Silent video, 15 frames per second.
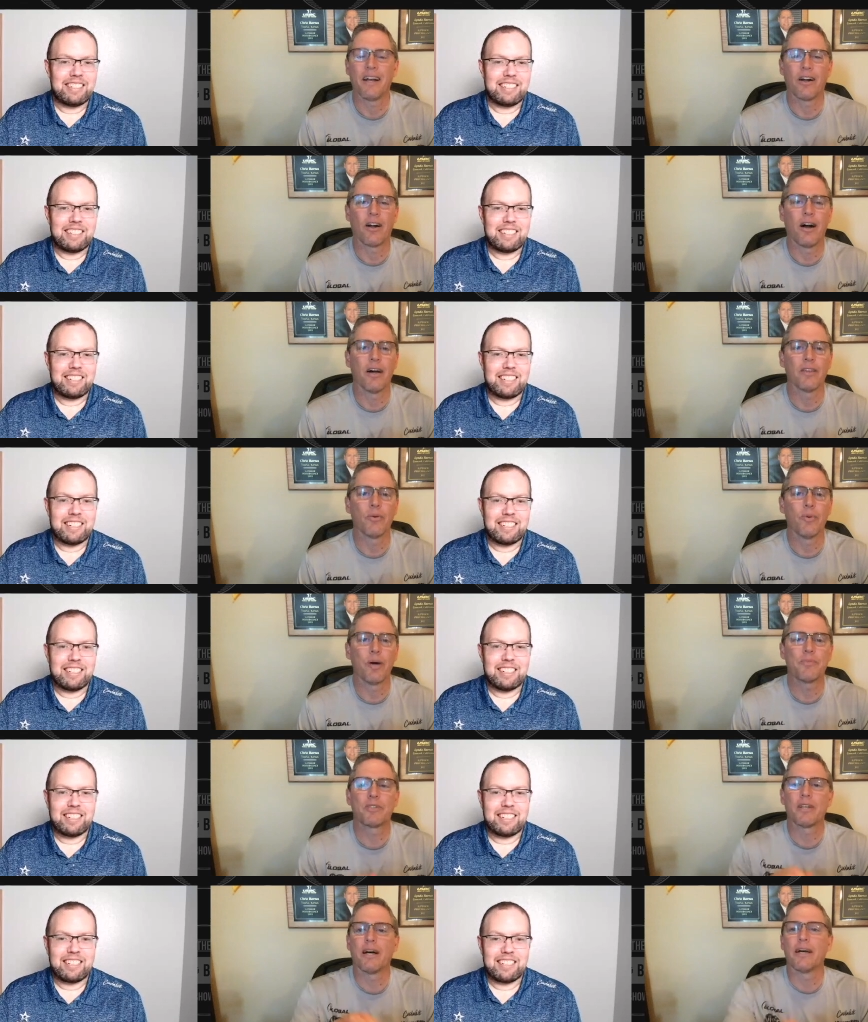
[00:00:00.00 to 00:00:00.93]
Speaker 1: are on the
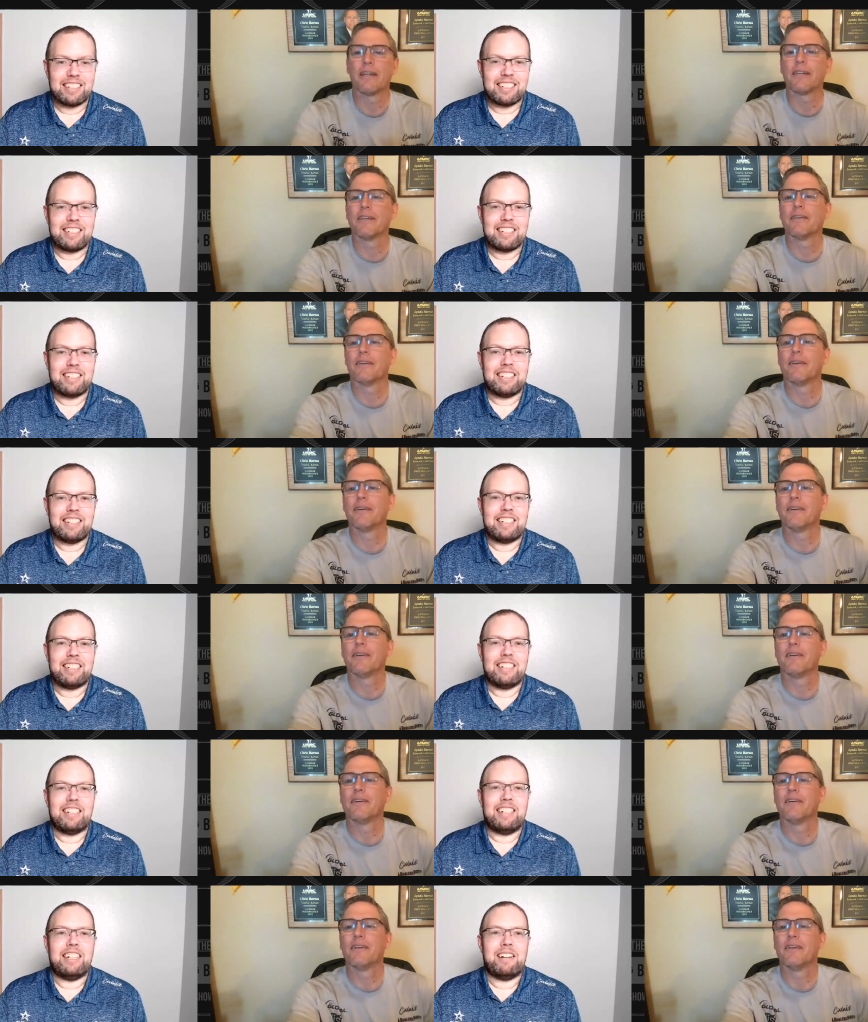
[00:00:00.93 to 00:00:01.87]
website.
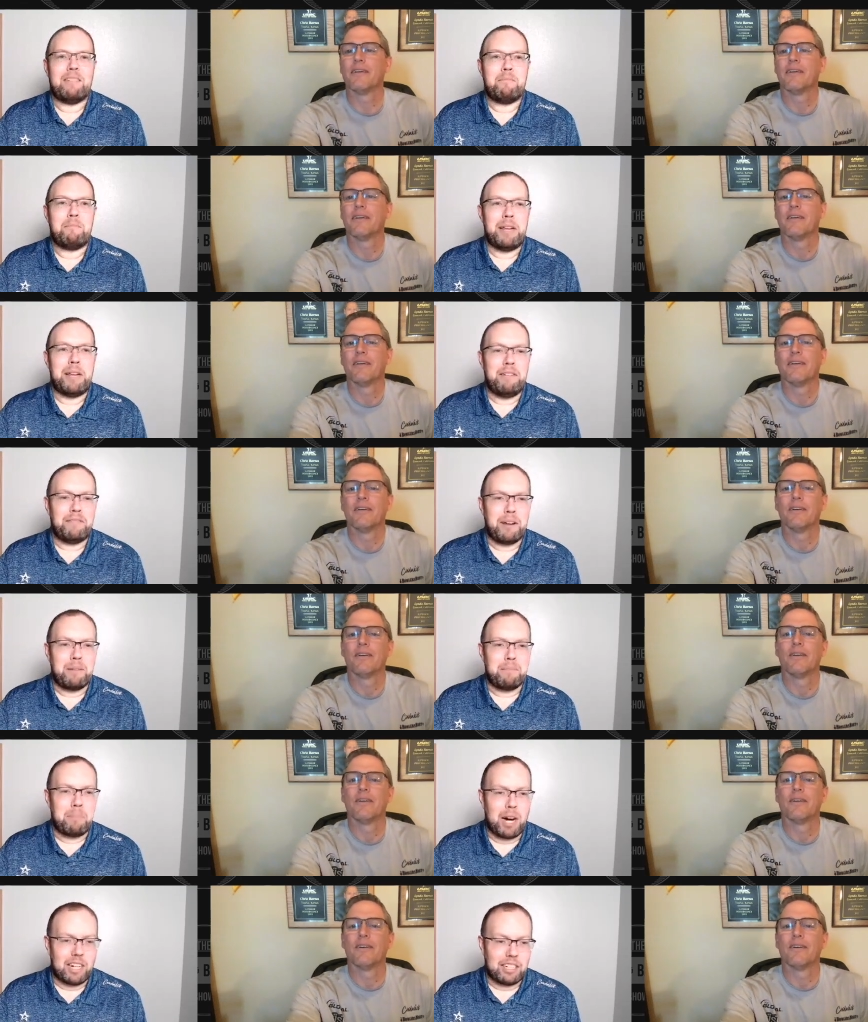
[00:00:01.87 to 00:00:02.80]

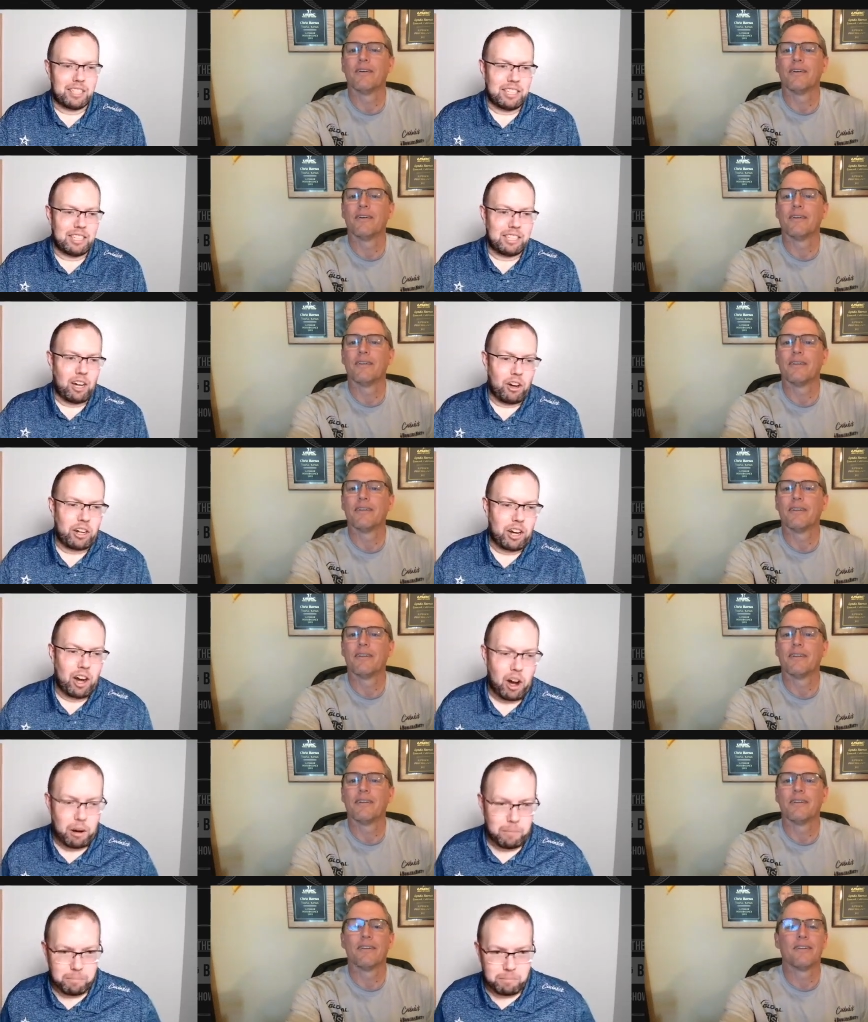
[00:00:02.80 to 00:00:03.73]

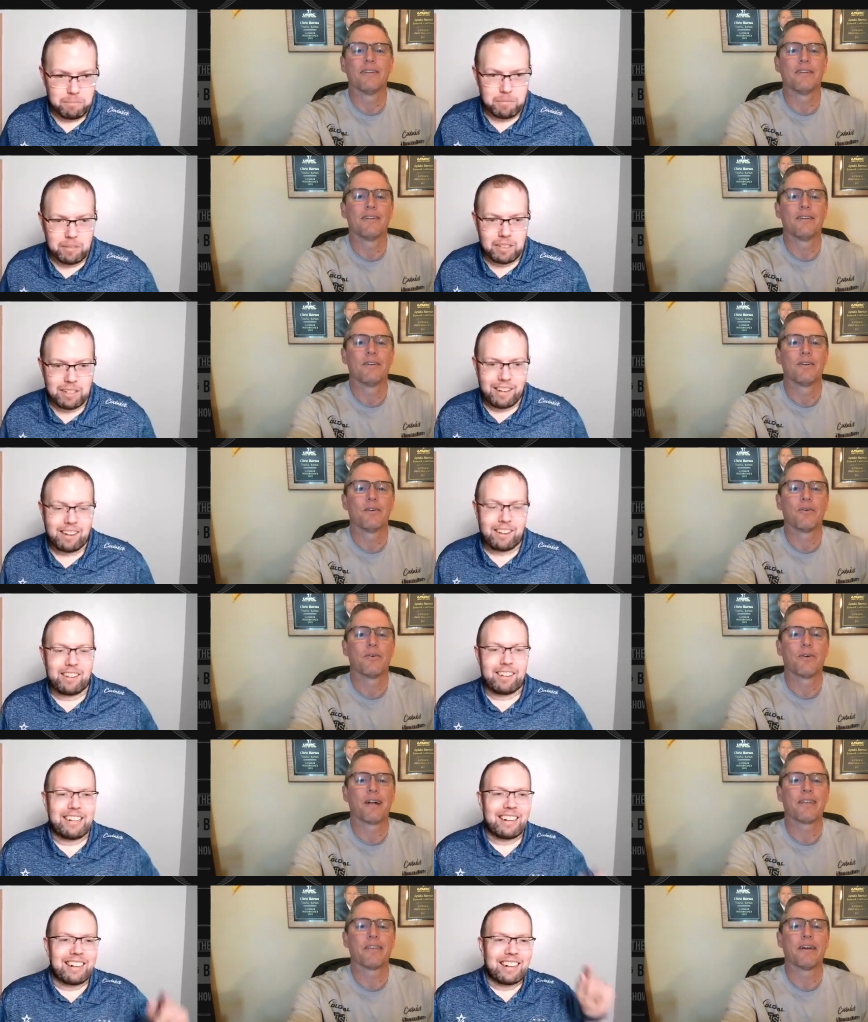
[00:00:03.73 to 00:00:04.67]
Speaker 2: Beefandbarnzy.com.
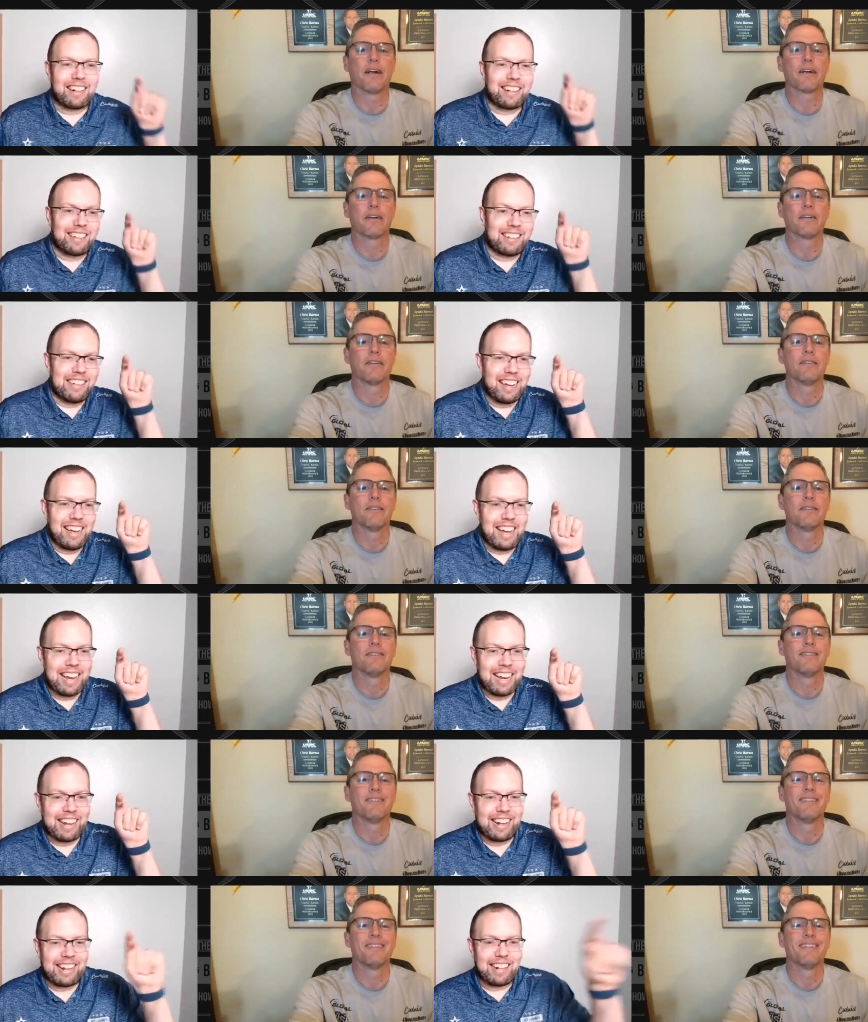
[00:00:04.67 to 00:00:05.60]
Right there.
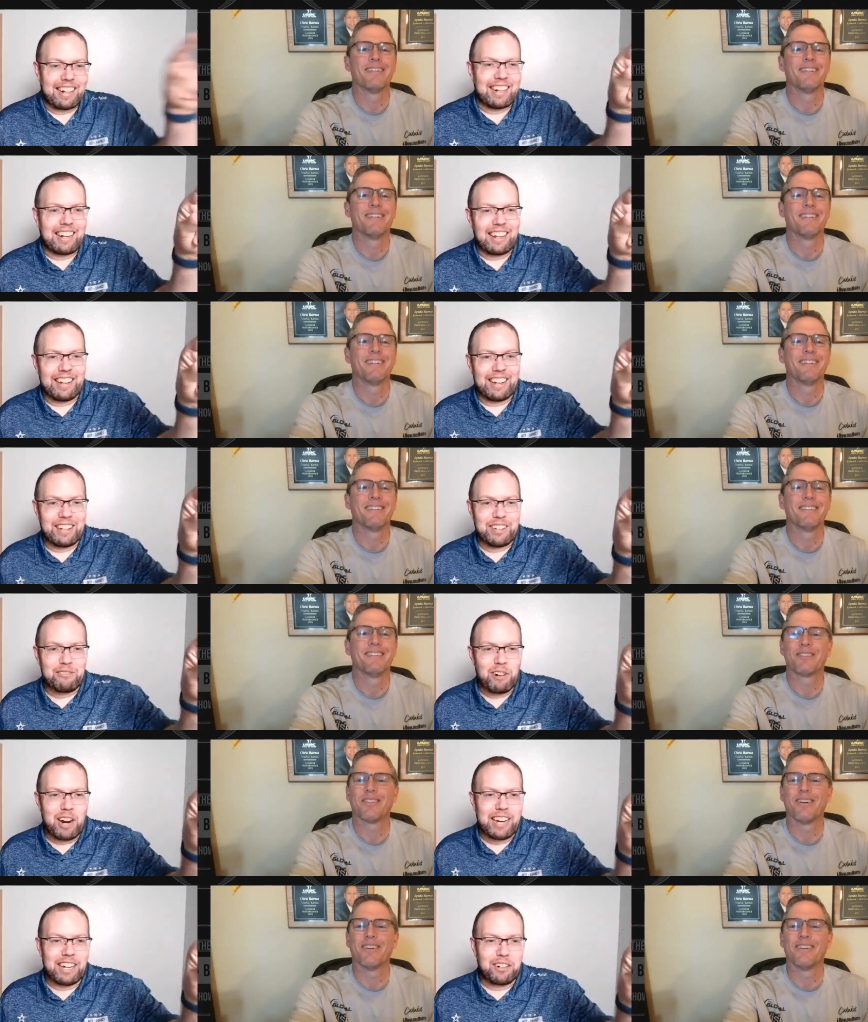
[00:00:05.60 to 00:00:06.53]
Click in
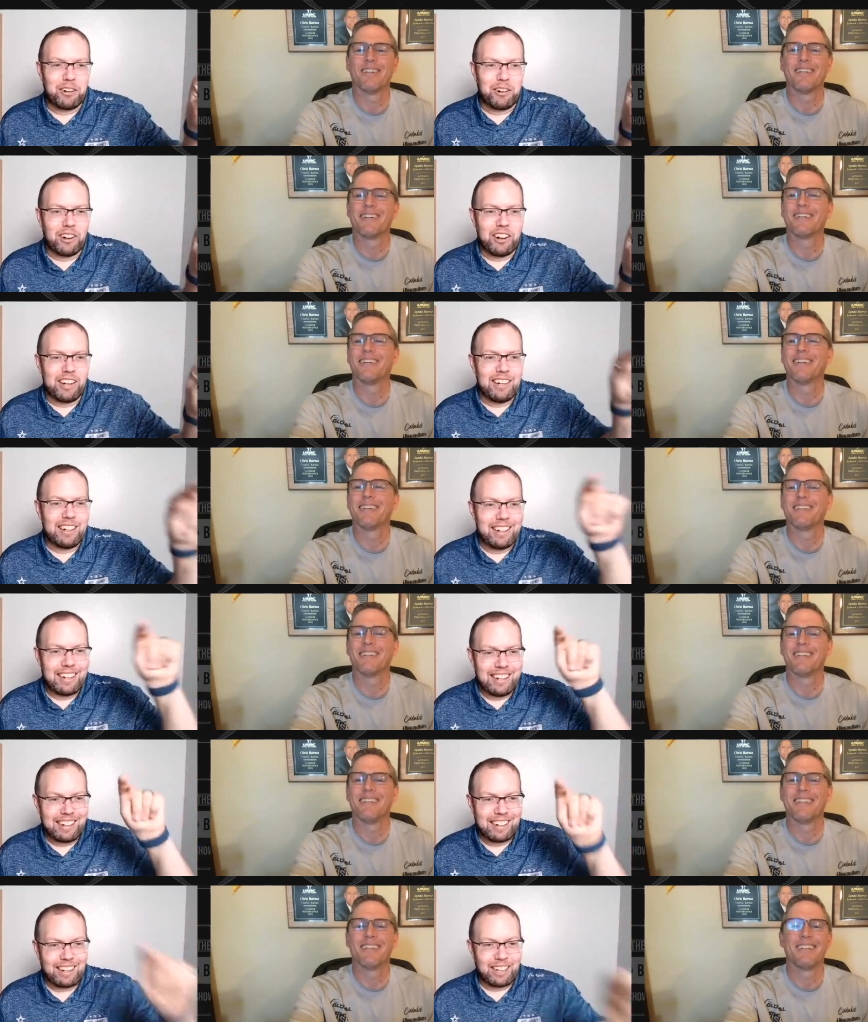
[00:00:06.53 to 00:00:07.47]
the right corner,
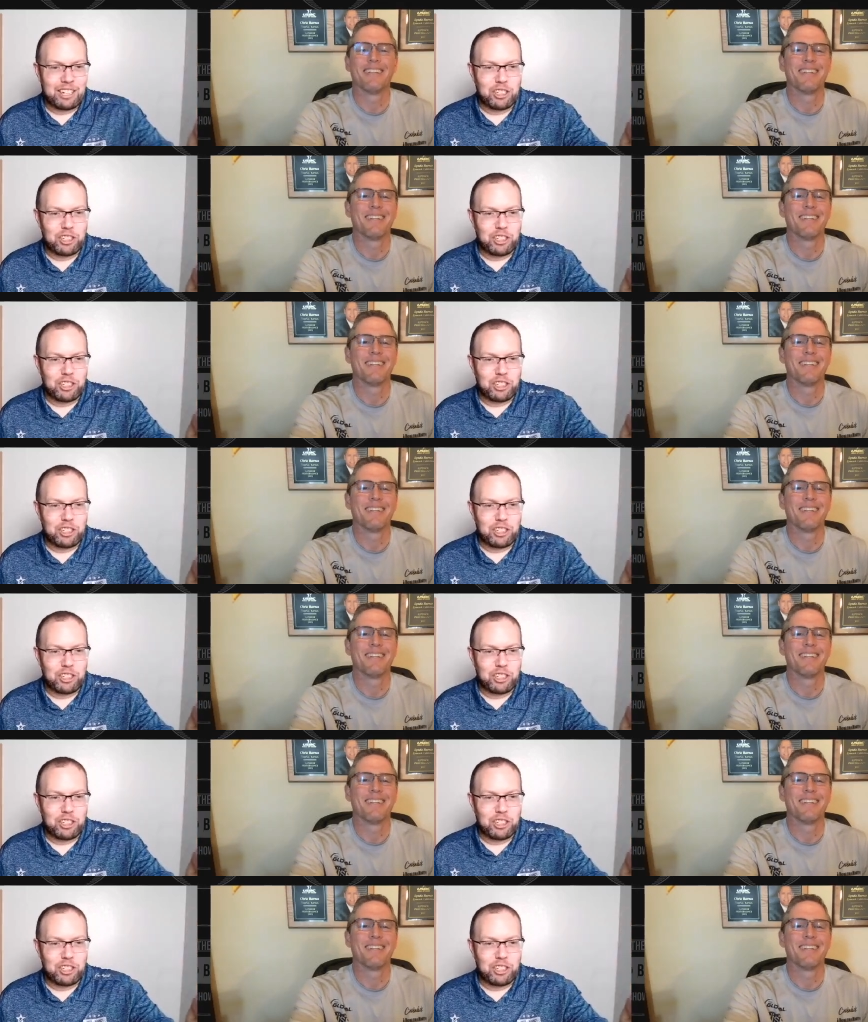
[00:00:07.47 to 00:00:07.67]
click